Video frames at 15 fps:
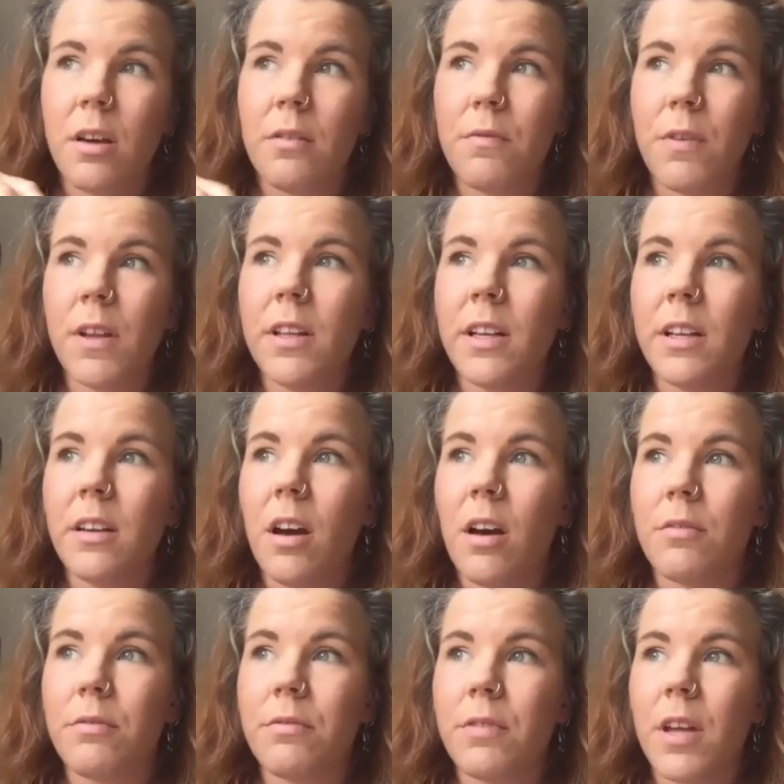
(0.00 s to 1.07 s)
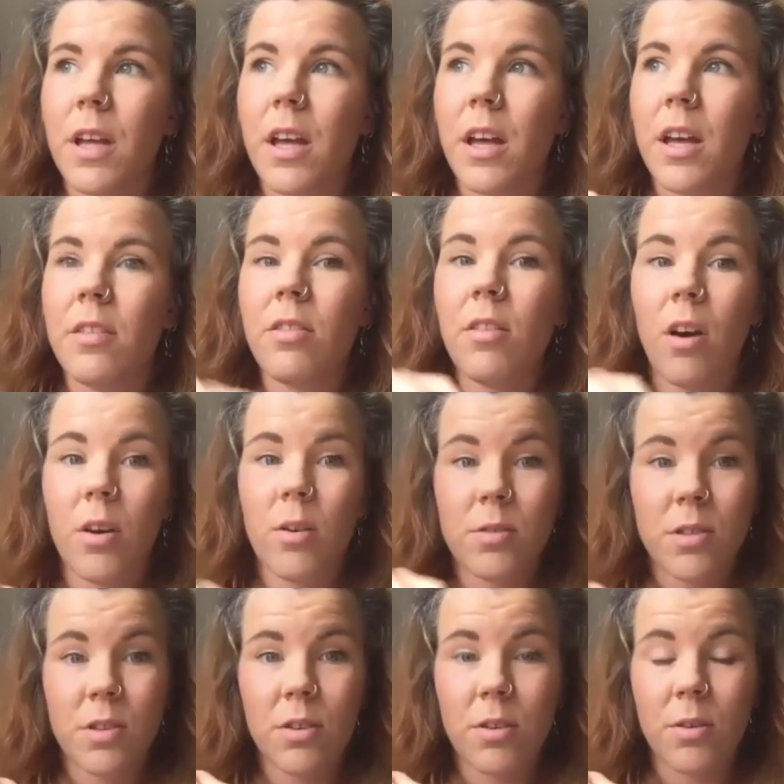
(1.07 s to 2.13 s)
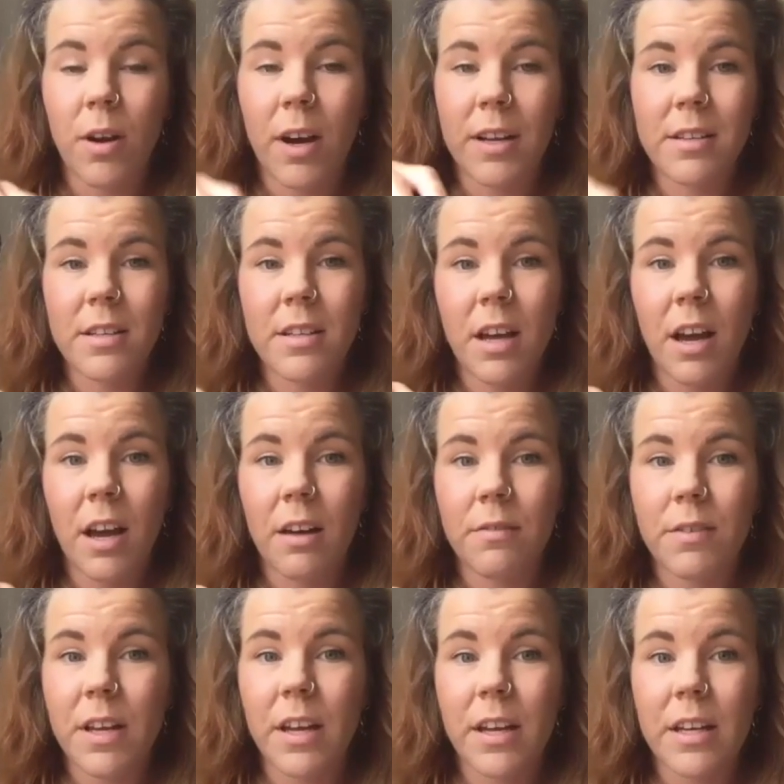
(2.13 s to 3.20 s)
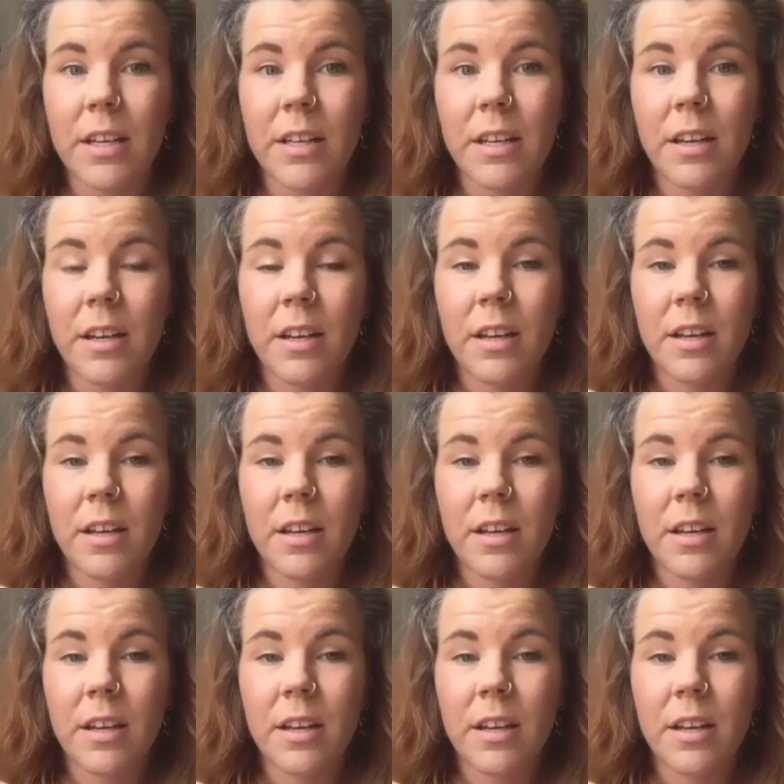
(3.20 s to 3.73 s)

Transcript: funnily enough, in the O two, I did have a